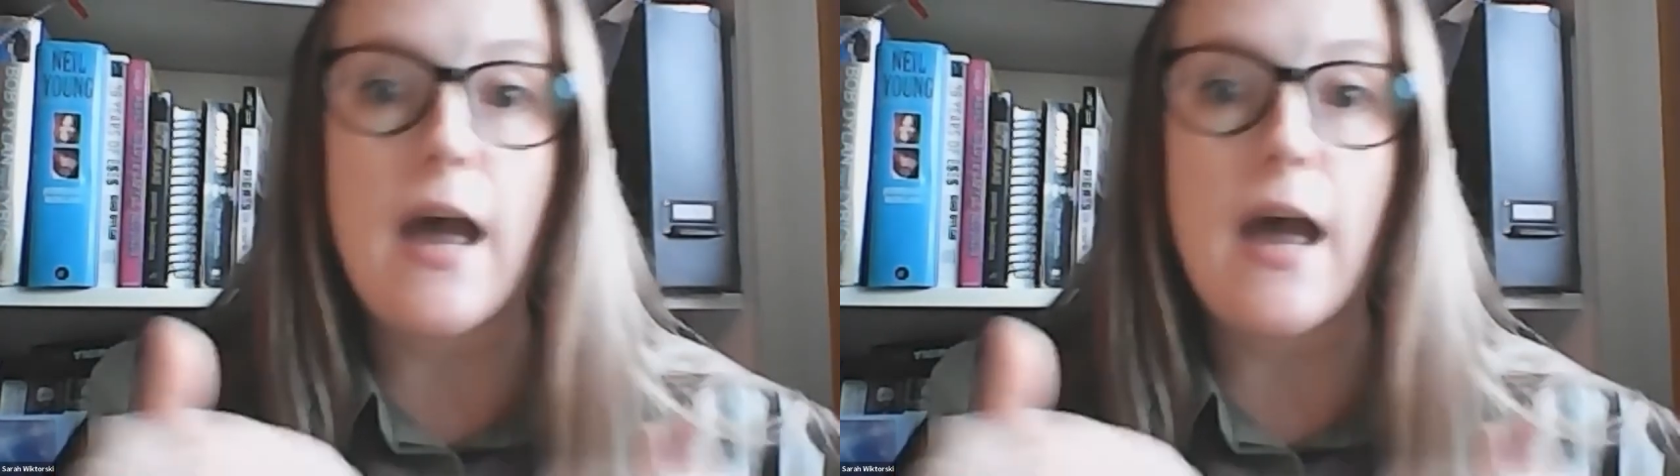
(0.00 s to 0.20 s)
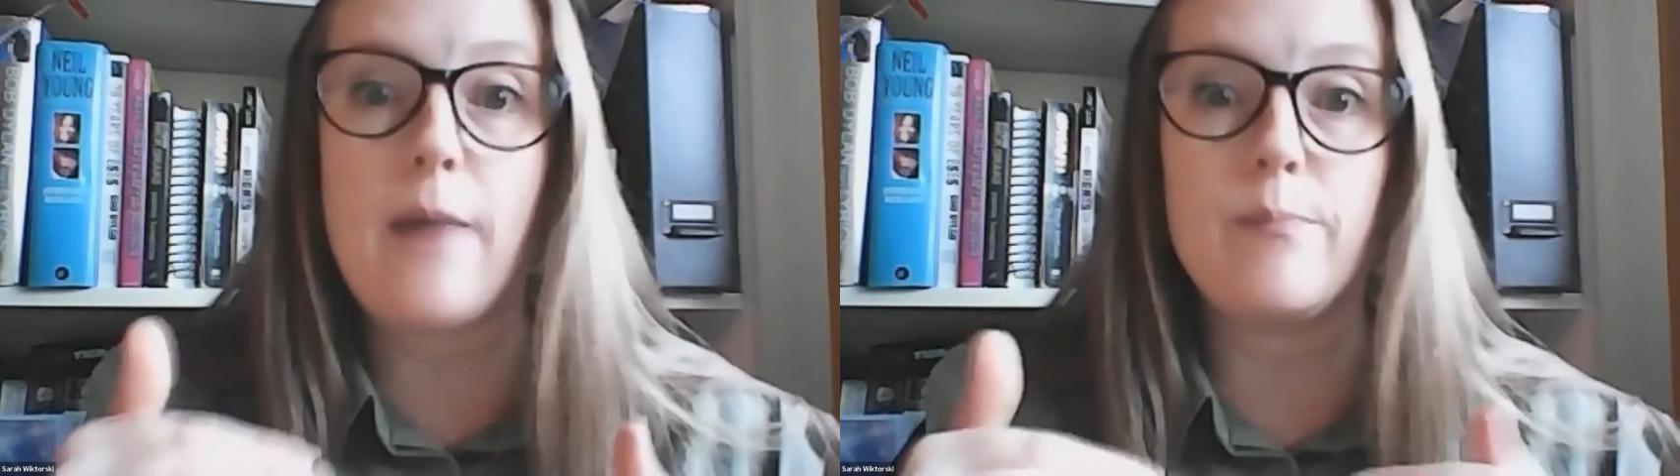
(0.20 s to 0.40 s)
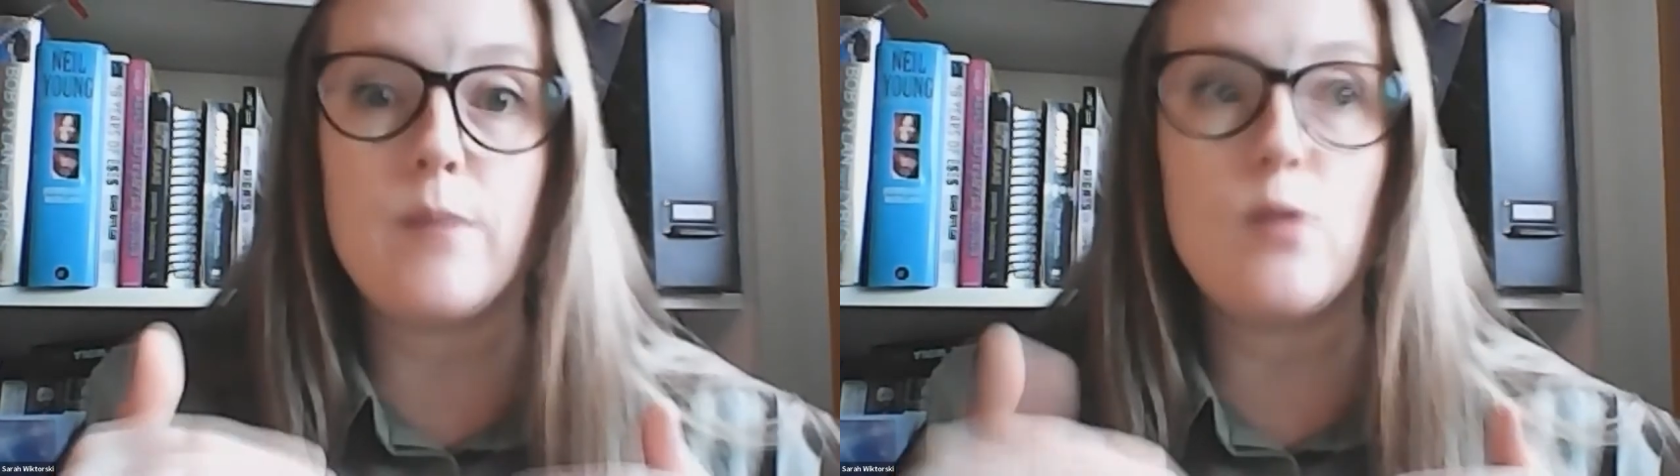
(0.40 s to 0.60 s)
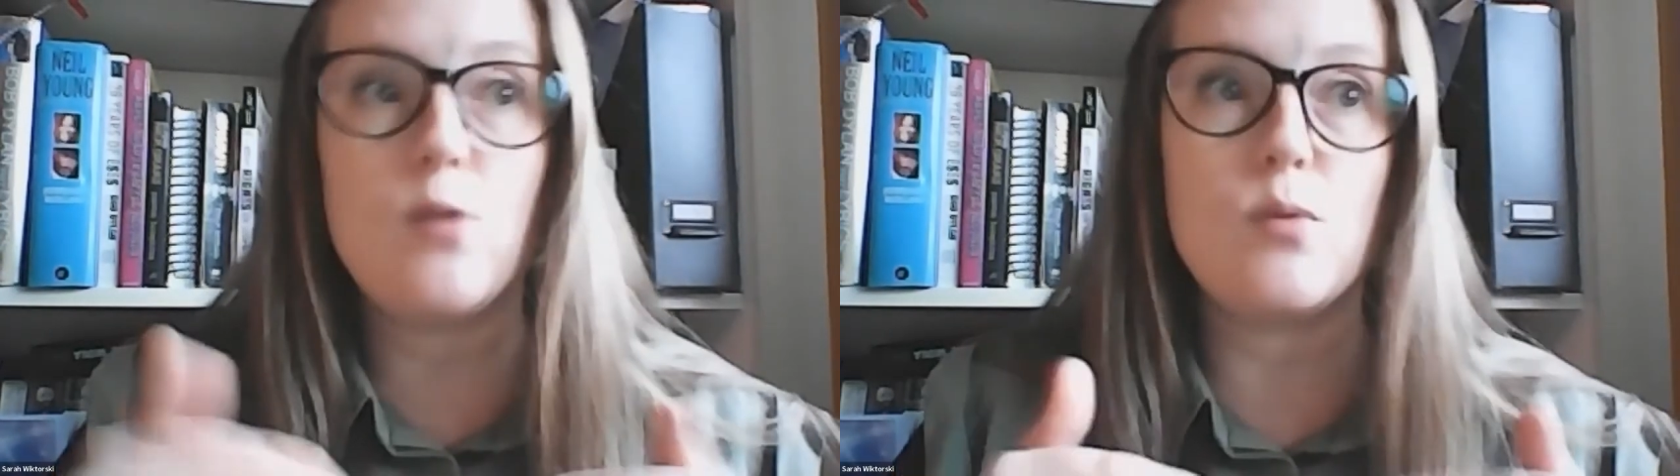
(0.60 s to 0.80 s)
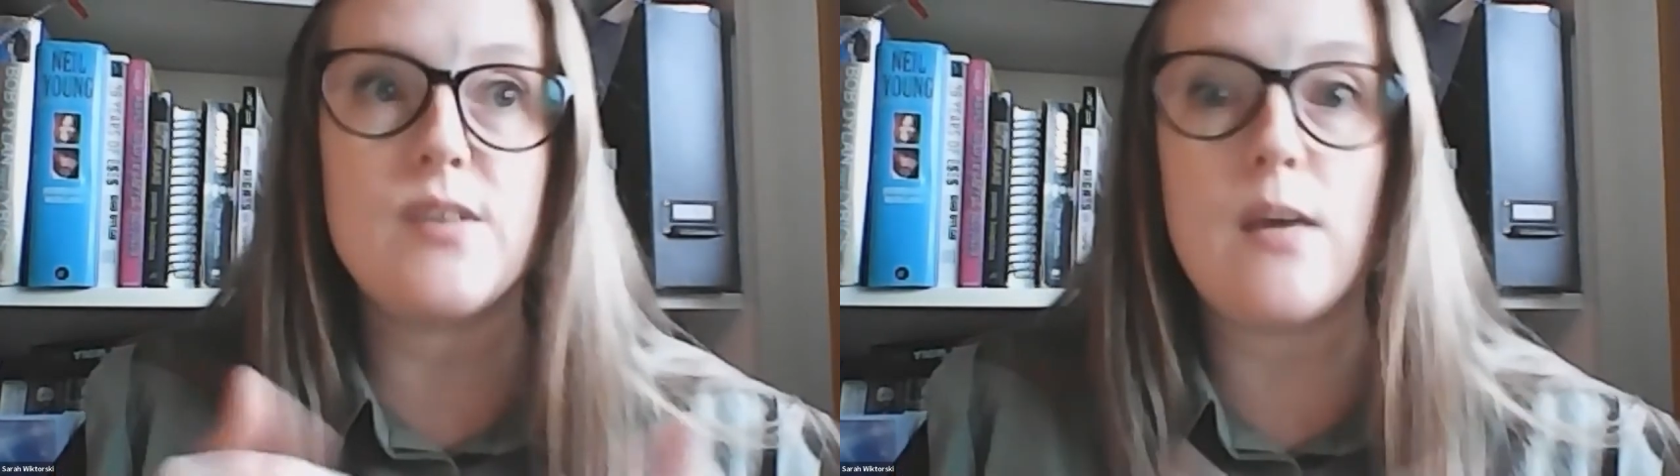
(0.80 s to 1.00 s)
you
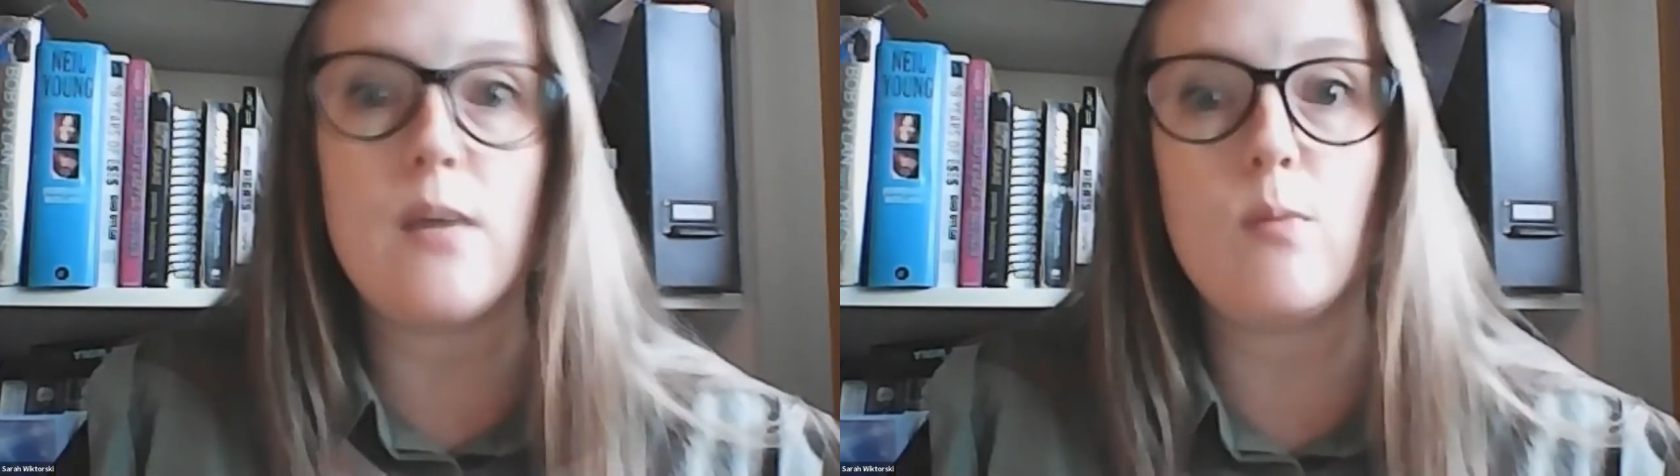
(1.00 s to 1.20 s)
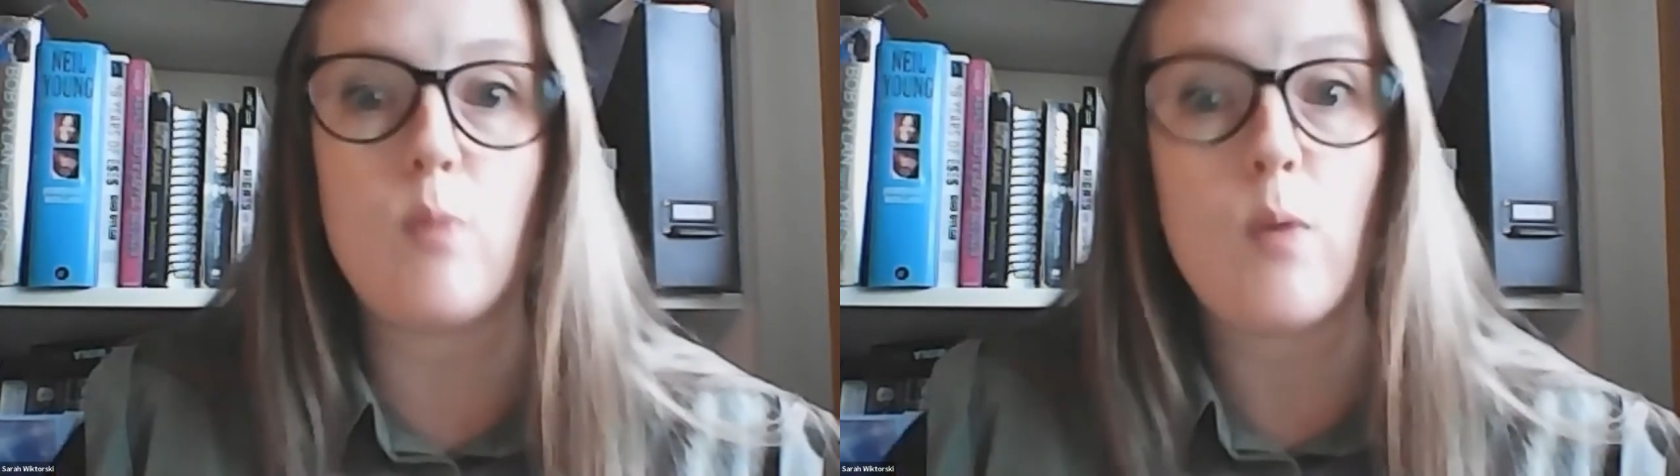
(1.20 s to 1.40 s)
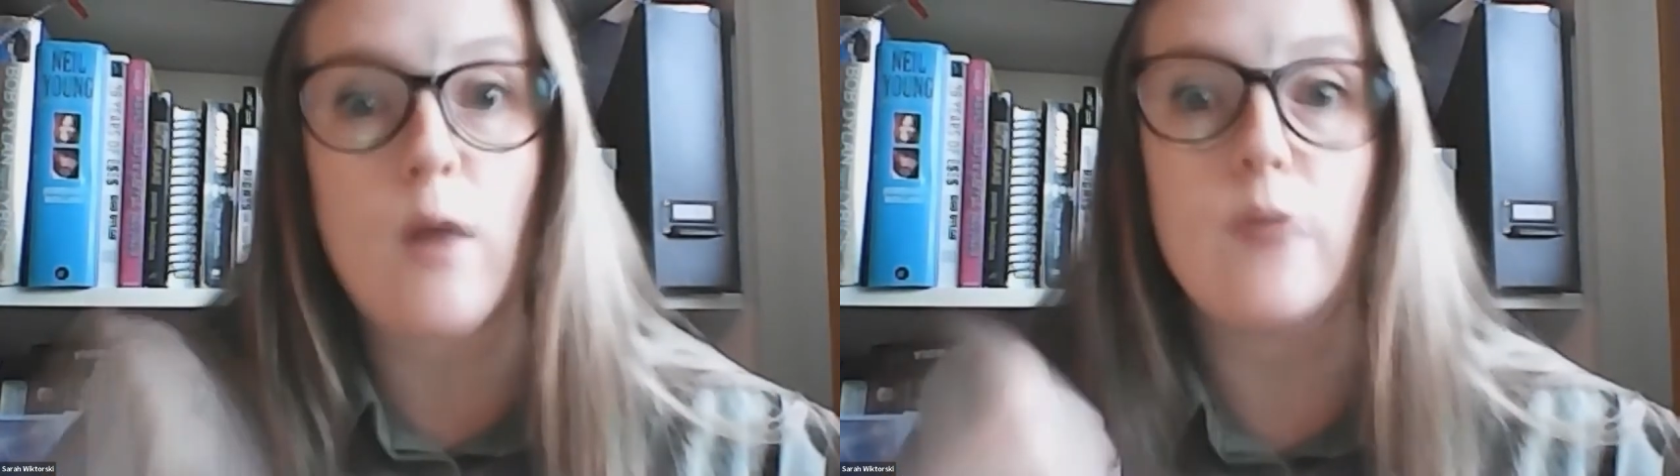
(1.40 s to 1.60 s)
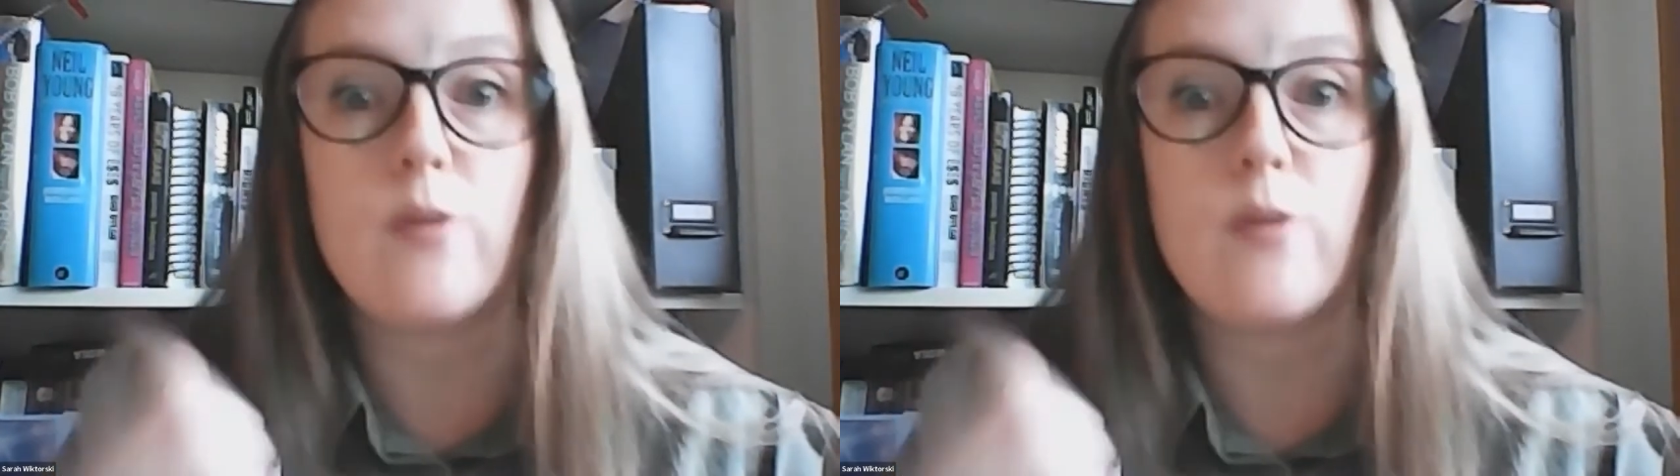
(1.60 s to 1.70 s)
know, say we'll get on the